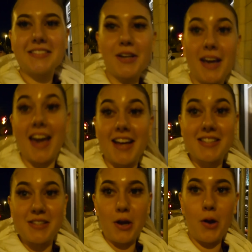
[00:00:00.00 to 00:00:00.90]
her. Okay,
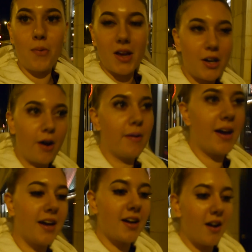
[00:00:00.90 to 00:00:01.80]
so we are
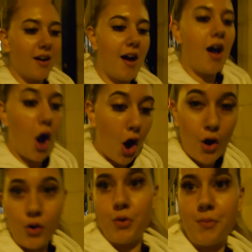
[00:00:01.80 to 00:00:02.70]
going
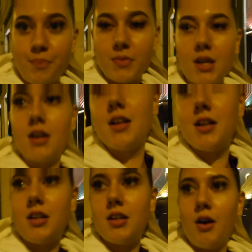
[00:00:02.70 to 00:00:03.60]
home.
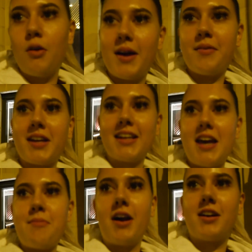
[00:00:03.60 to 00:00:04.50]
Woo! Oh wait, we're gonna get
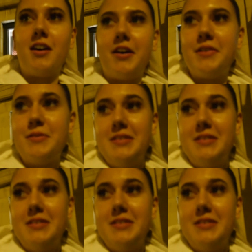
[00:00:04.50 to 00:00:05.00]
hit by a car.